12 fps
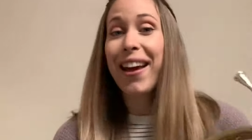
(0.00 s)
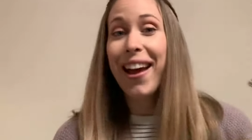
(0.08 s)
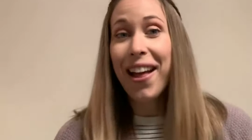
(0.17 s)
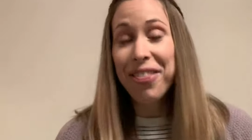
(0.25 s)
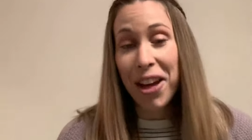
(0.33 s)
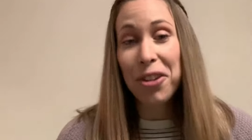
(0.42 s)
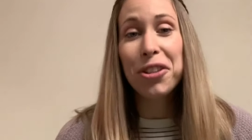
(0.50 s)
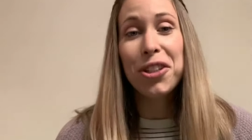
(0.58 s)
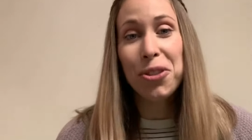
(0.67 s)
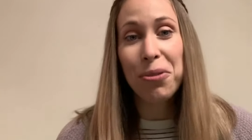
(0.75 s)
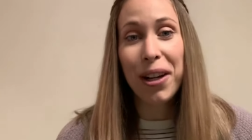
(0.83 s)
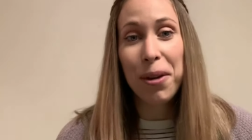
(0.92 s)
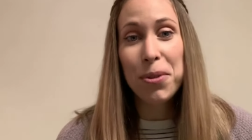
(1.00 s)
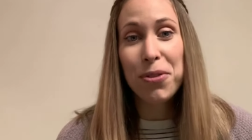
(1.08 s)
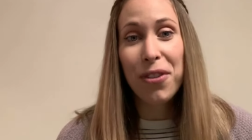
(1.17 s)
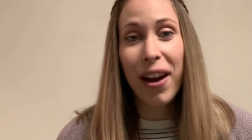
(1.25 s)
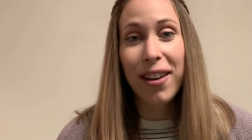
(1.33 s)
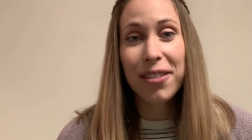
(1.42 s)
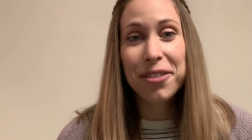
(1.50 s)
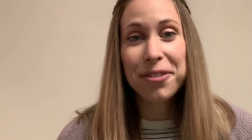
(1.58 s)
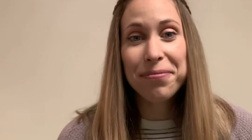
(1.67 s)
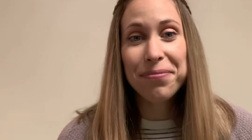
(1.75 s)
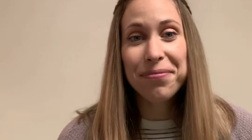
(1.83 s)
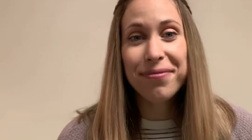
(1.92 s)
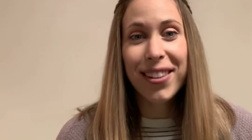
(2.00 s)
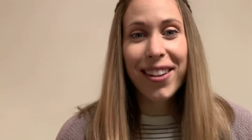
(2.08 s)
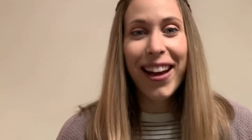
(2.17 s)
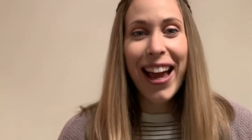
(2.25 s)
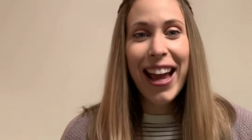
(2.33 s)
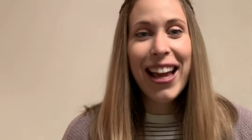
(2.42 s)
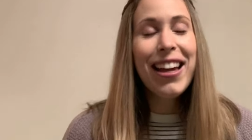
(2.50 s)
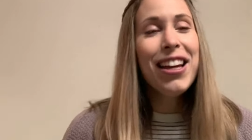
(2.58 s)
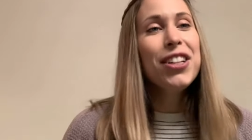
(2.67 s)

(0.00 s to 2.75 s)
And that'll lead you right up to five okay?